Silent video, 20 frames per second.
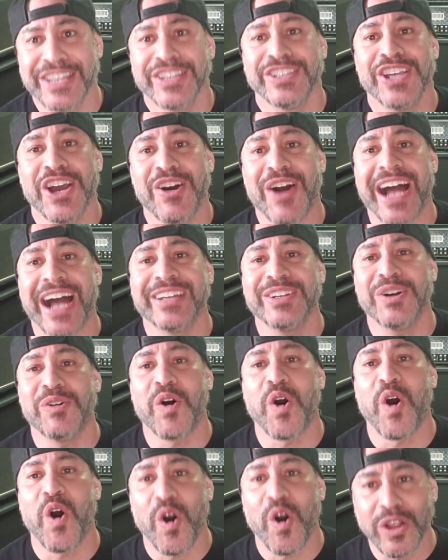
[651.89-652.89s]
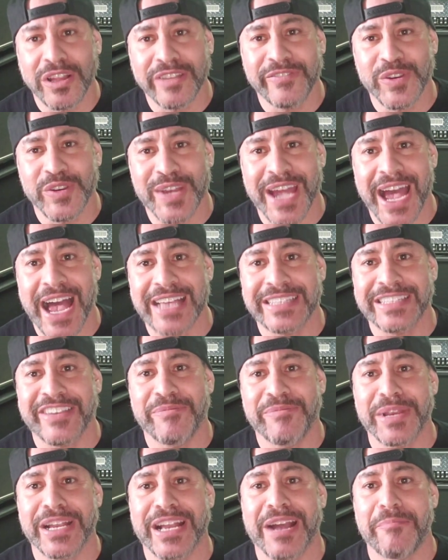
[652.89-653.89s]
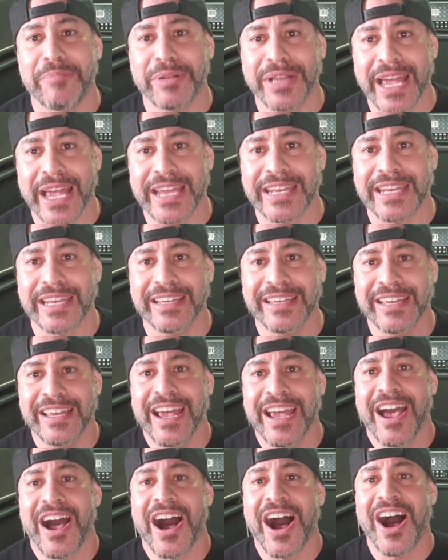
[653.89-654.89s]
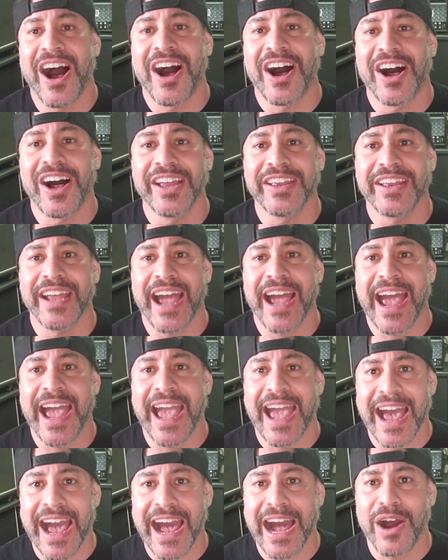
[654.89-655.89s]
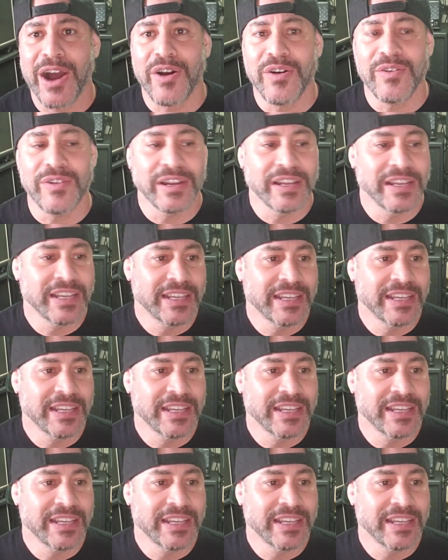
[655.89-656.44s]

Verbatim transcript: Yo, I know all of you guys have been complaining on how